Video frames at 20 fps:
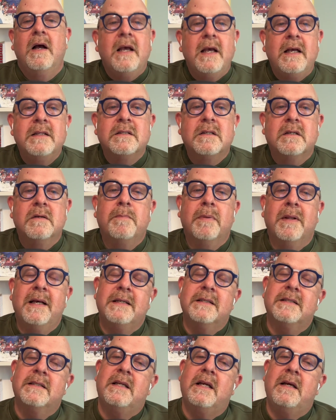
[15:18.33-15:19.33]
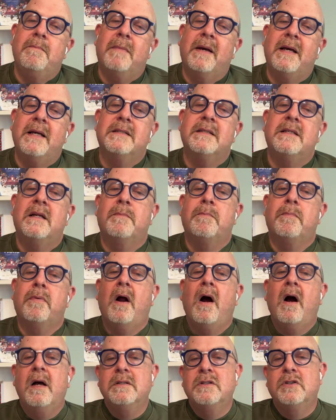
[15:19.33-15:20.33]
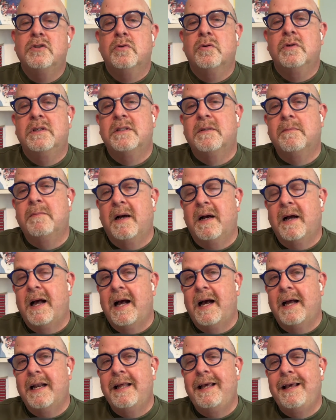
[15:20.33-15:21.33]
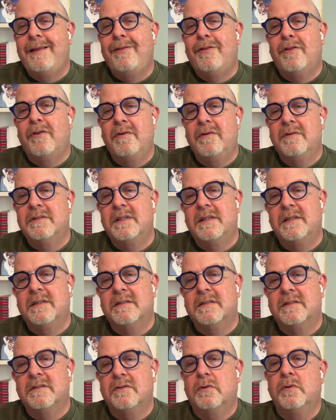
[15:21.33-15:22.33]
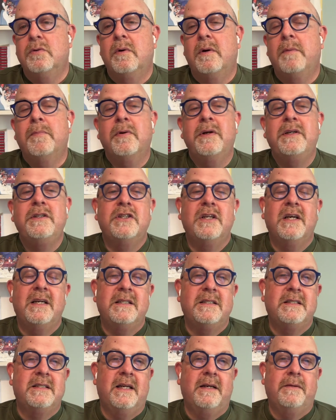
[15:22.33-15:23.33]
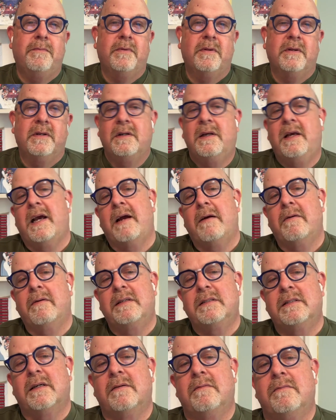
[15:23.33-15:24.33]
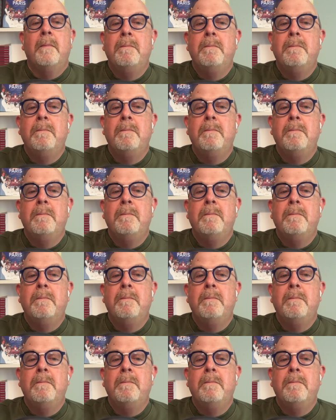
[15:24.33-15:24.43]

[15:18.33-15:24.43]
Its complexity makes it a prized choice among honey enthusiasts who appreciate depth and character.